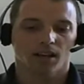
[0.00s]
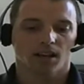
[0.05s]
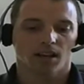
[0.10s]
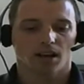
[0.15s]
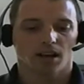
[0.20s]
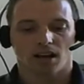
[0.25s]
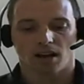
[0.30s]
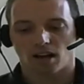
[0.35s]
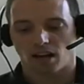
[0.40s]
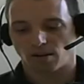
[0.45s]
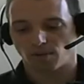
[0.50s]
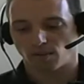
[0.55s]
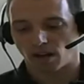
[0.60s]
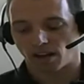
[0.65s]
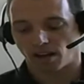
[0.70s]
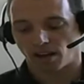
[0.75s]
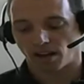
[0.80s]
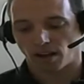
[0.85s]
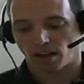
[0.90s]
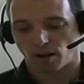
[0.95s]

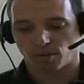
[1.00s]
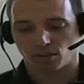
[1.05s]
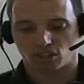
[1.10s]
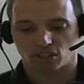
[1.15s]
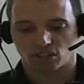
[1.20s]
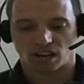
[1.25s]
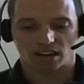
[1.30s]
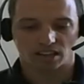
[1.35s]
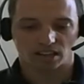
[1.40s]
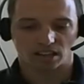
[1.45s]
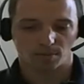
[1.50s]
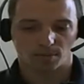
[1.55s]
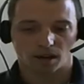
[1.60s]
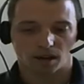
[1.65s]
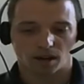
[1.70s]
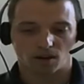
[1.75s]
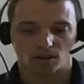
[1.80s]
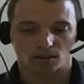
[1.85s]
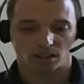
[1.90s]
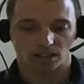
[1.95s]
I'll be chatting
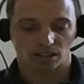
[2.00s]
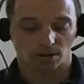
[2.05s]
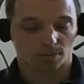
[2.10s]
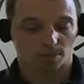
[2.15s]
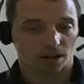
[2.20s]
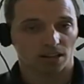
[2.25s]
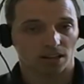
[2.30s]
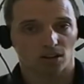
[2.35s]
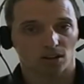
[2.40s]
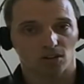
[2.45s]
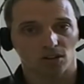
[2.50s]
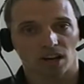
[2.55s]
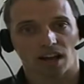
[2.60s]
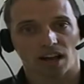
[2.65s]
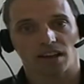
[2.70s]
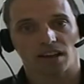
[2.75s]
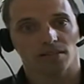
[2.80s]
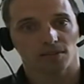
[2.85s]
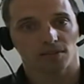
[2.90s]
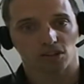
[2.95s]
about like the paleo
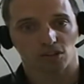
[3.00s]
diet,